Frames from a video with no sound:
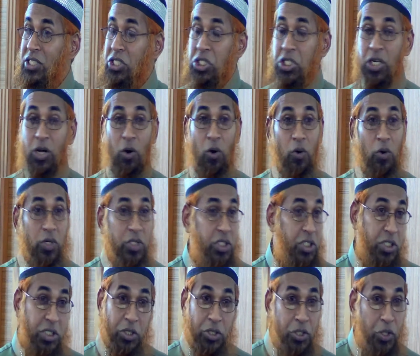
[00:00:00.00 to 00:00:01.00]
she ought
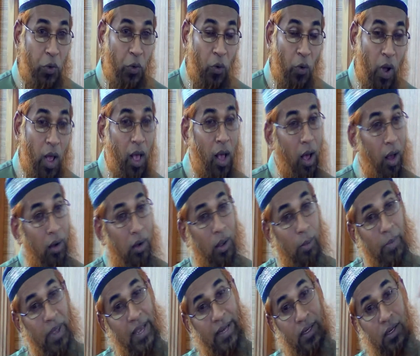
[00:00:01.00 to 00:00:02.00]
to know
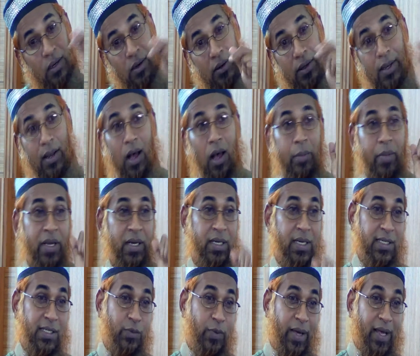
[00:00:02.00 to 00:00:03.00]
Allah made her a
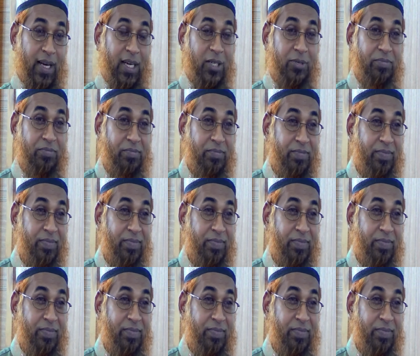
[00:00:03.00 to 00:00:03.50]
garment as well.